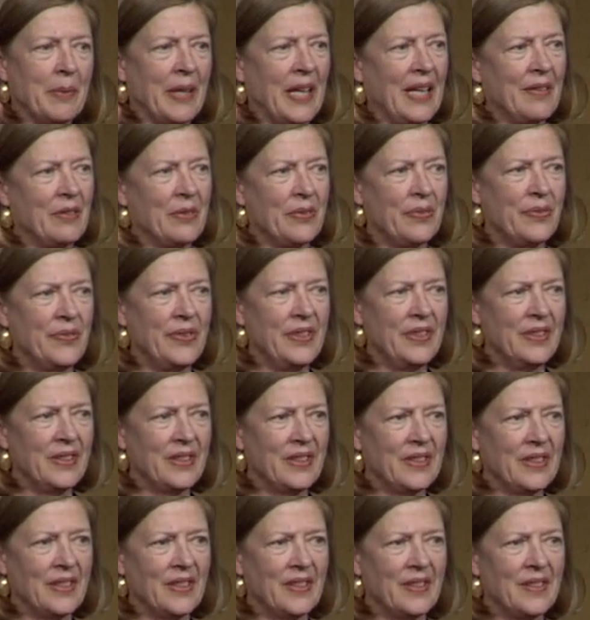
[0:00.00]
but I have a
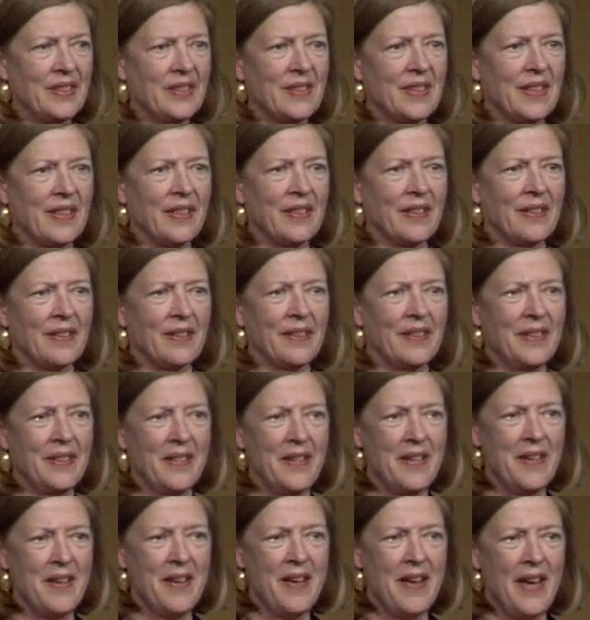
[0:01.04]
feeling that it's like a
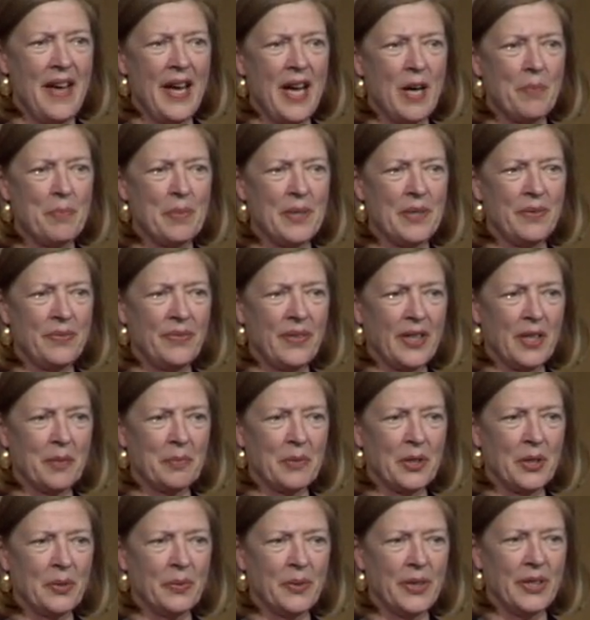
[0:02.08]
happy
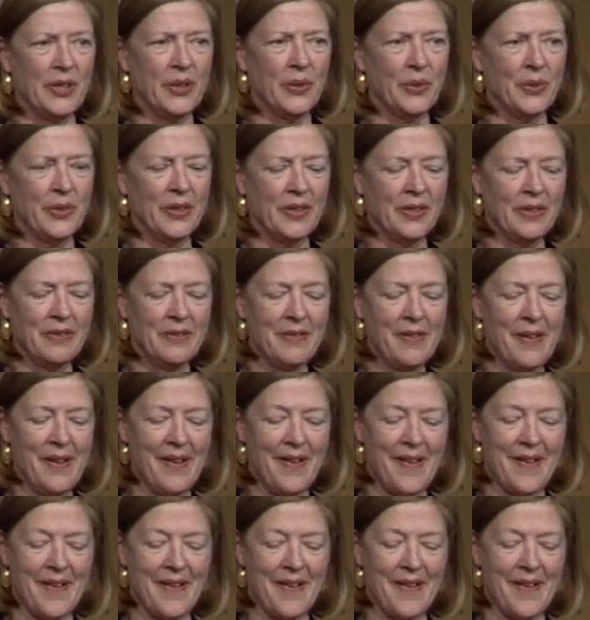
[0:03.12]
family reunion.